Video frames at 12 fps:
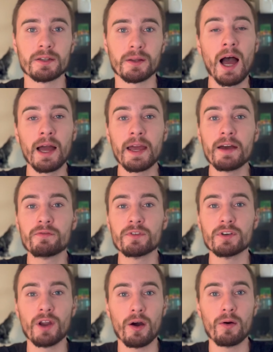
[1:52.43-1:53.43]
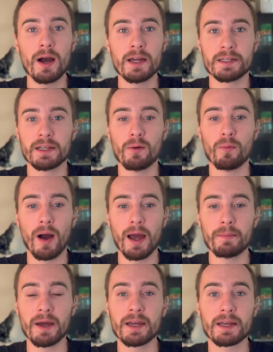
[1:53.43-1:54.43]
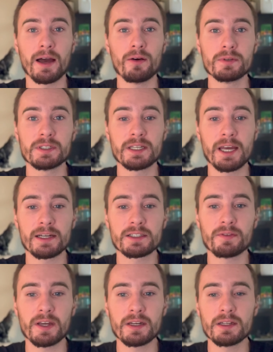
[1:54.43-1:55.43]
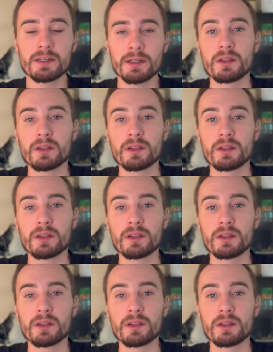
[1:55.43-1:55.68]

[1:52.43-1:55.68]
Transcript: I have no idea why my account was deactivated.